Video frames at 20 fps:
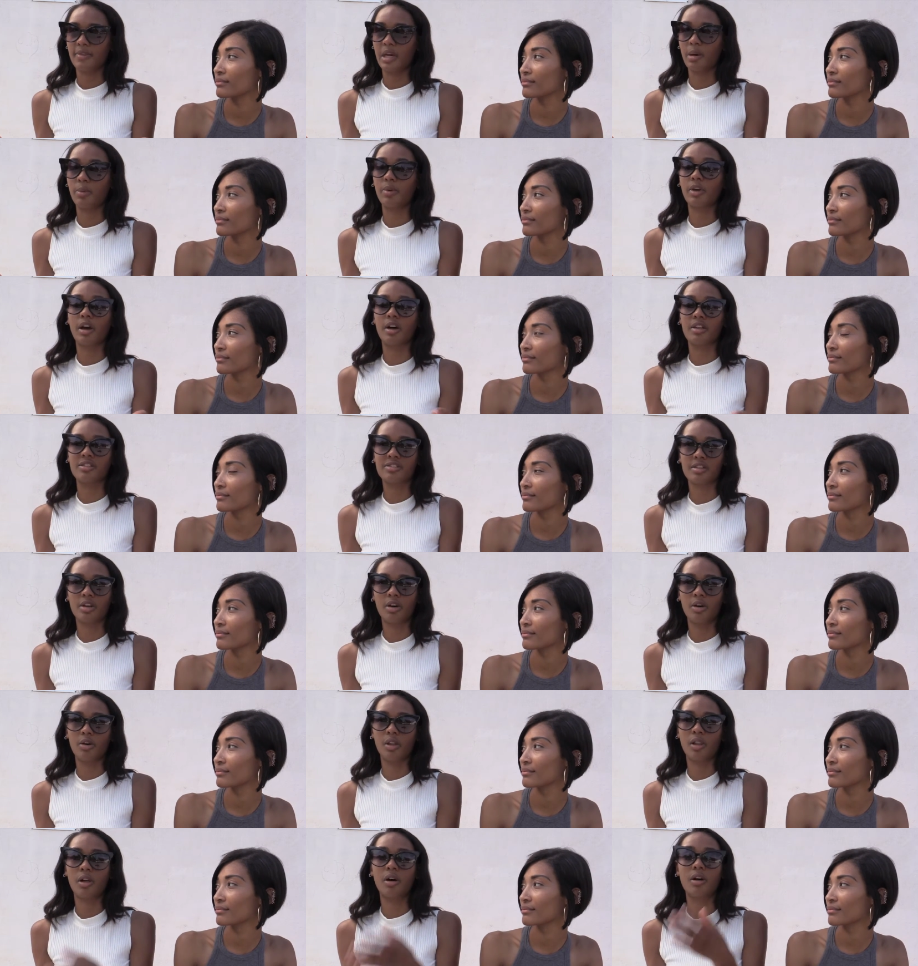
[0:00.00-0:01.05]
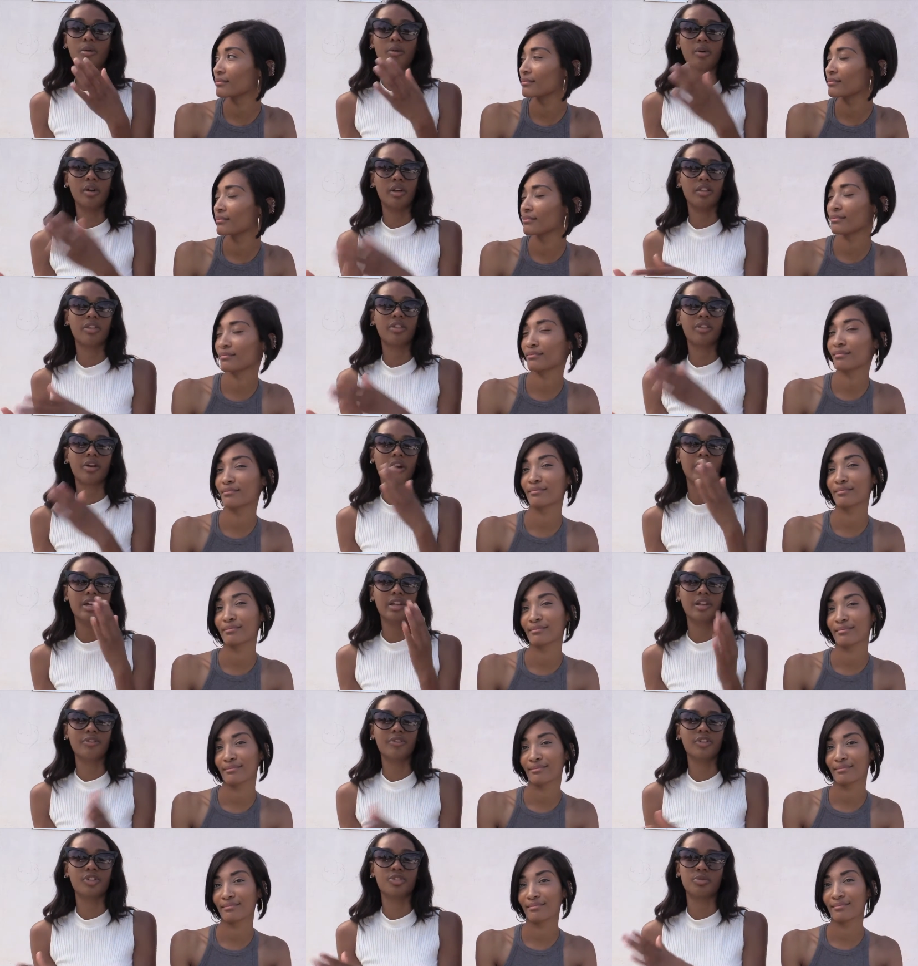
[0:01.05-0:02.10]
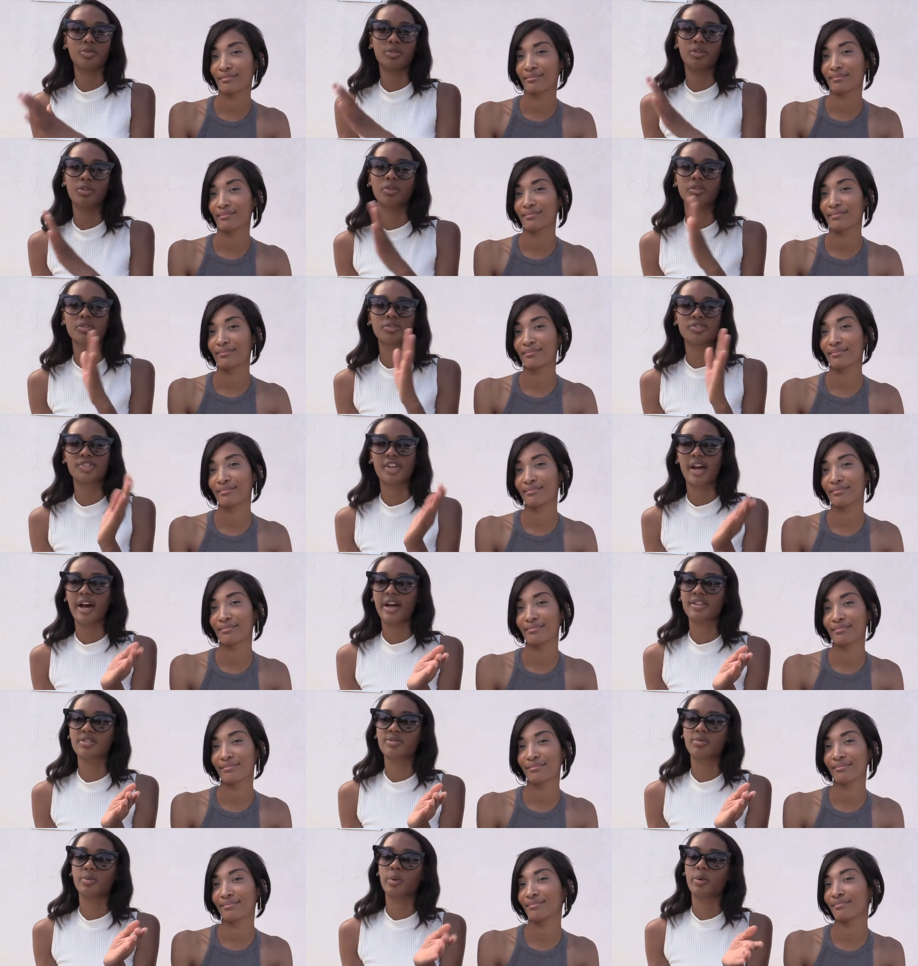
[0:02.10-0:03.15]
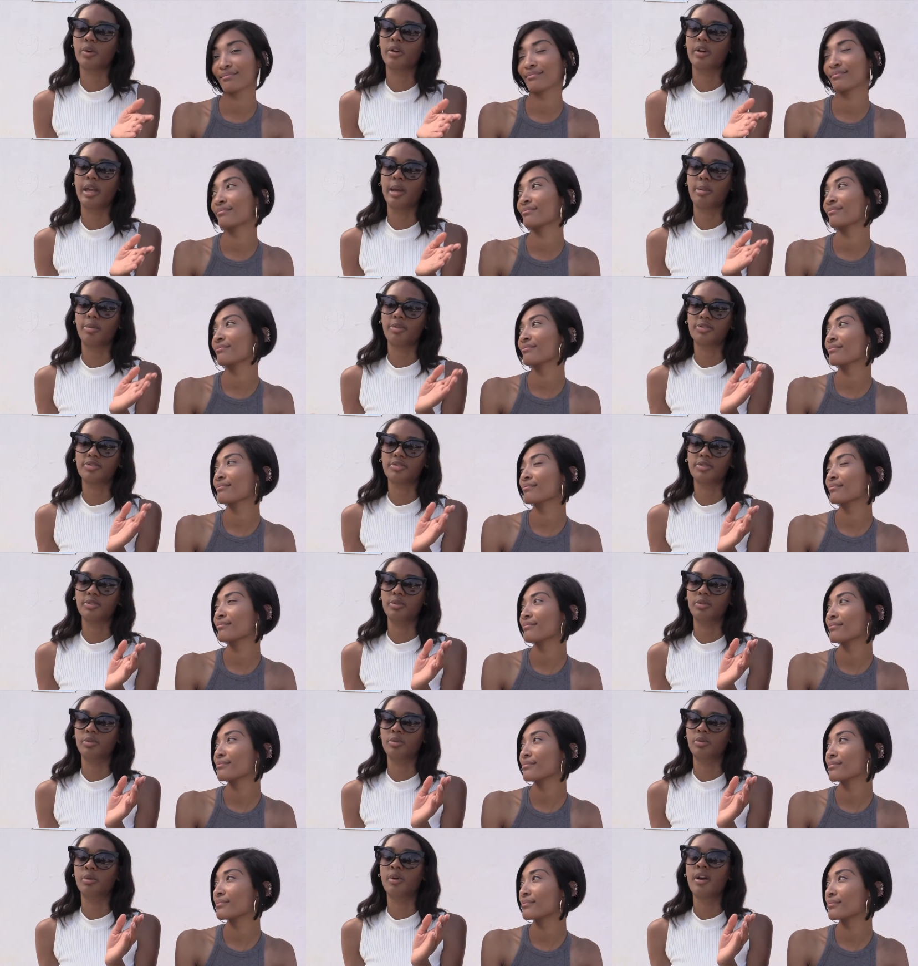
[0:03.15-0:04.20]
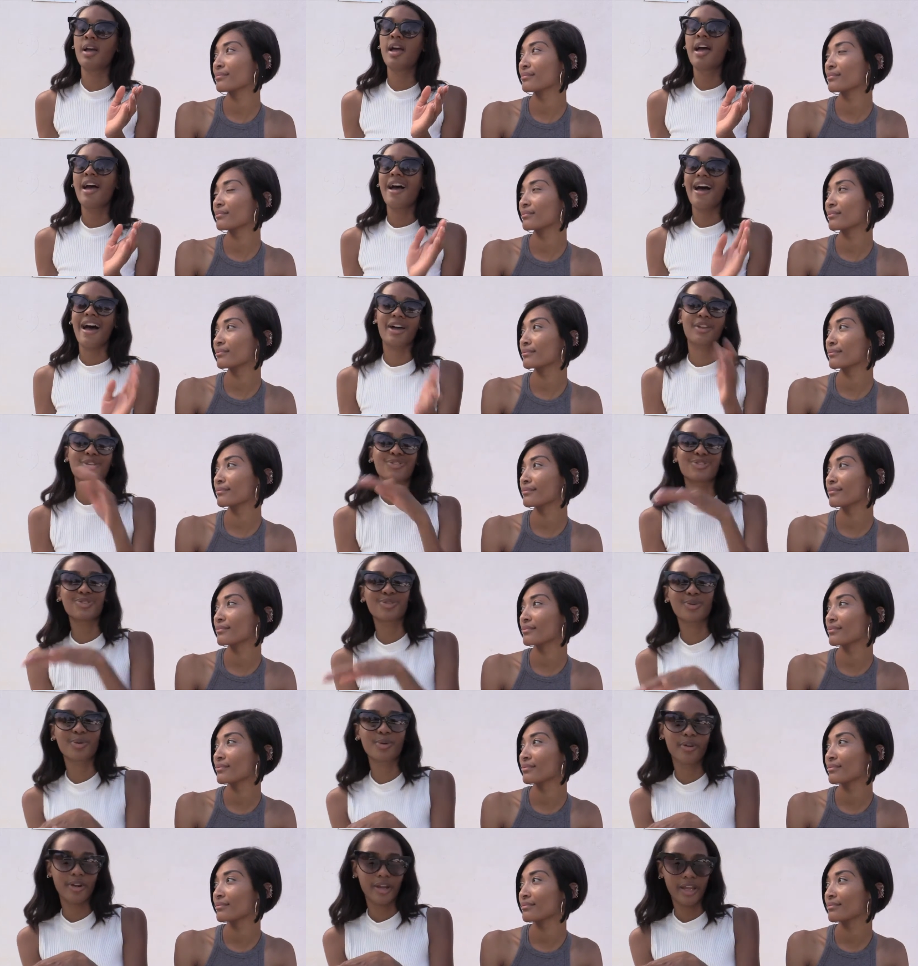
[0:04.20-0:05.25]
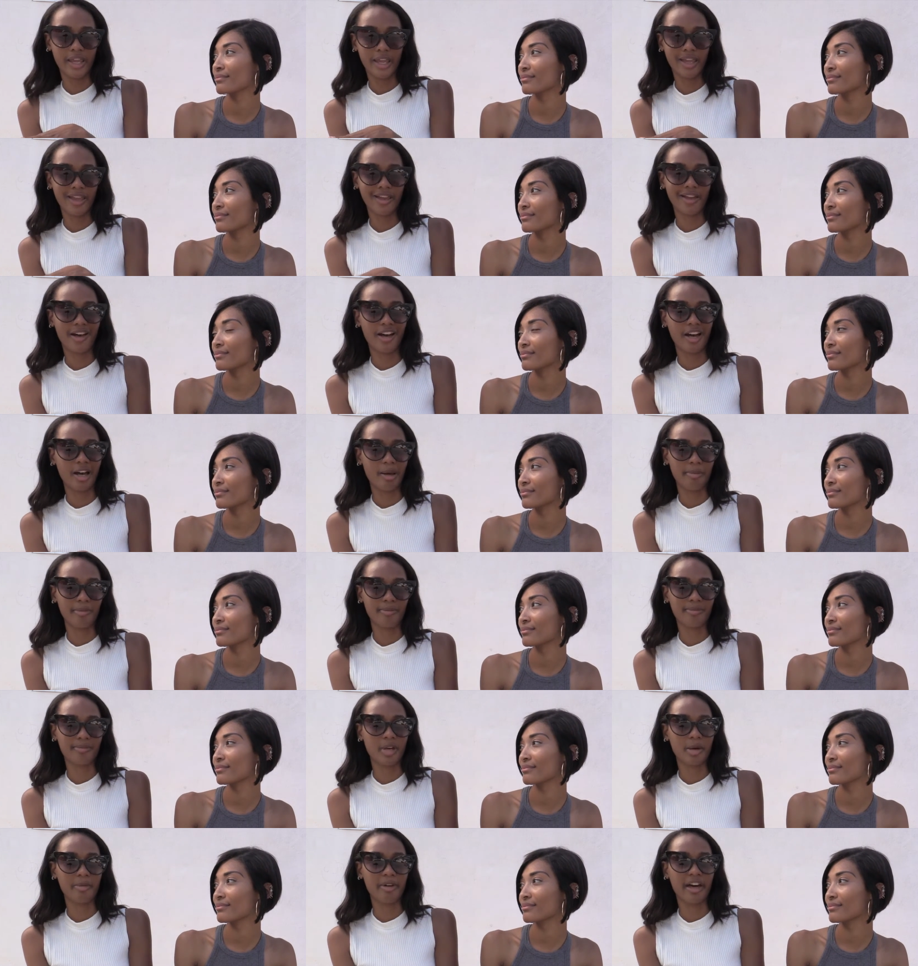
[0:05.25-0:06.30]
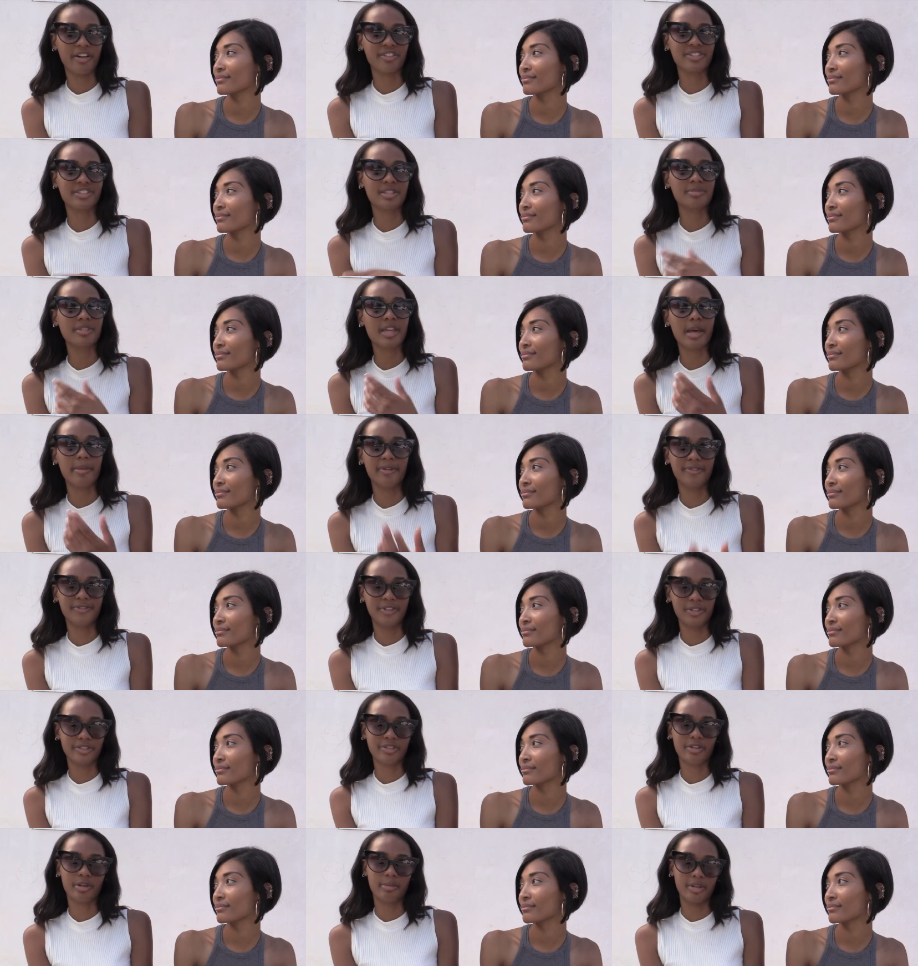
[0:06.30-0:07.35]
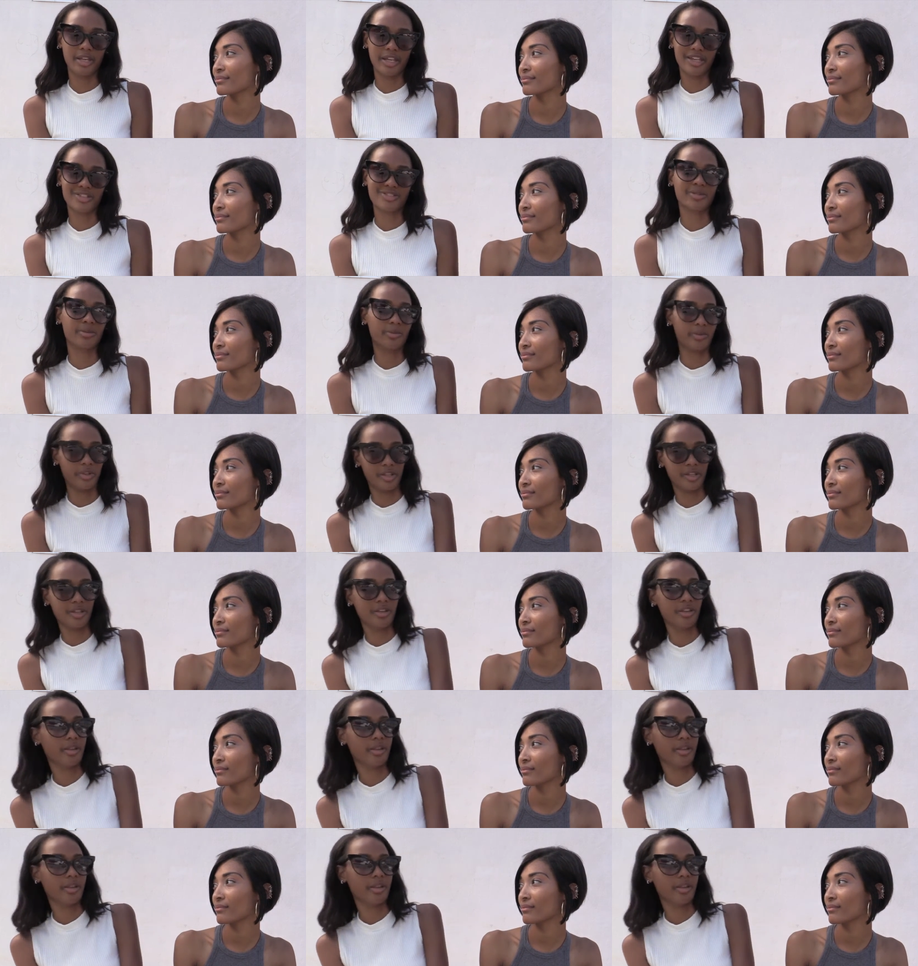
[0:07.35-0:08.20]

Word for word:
Speaker 1: and we also, along with our individual shots, we were able to add a story um, about some type of discrimination within